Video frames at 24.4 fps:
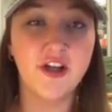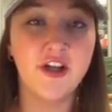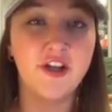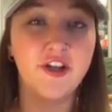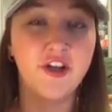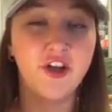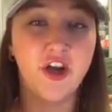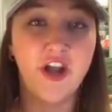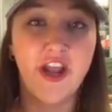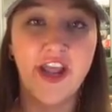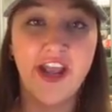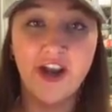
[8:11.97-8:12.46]

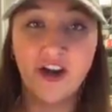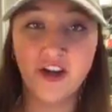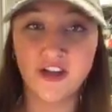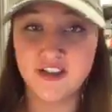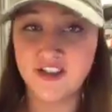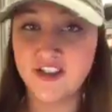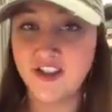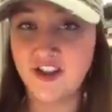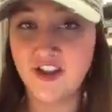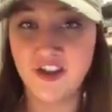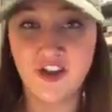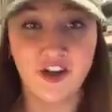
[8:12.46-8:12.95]
Your hair is
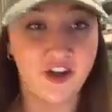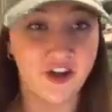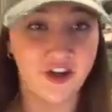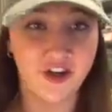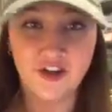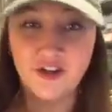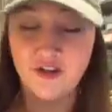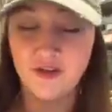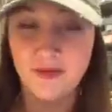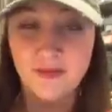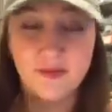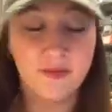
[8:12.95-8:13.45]
secure. You
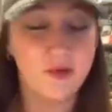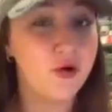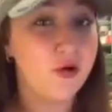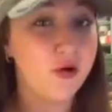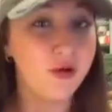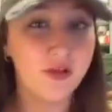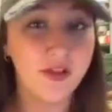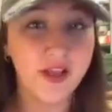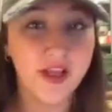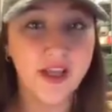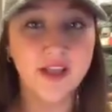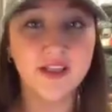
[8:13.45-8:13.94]
can
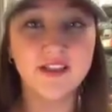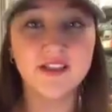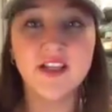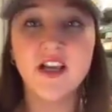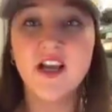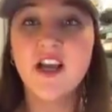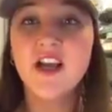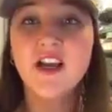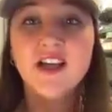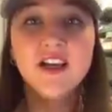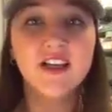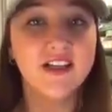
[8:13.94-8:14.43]
pull it,
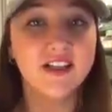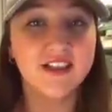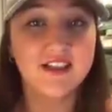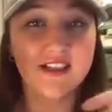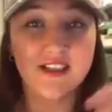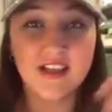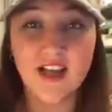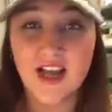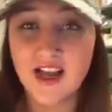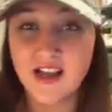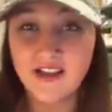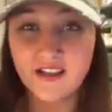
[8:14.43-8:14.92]

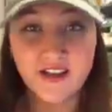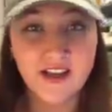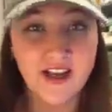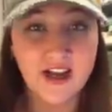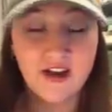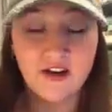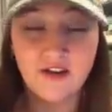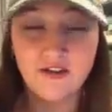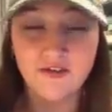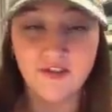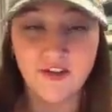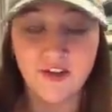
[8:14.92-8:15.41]
style it
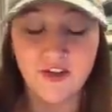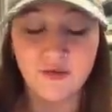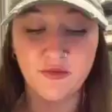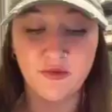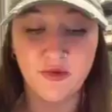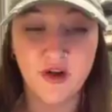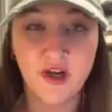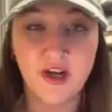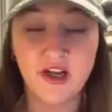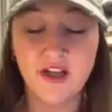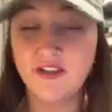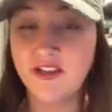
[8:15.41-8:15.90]
however you
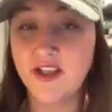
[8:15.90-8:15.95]
want.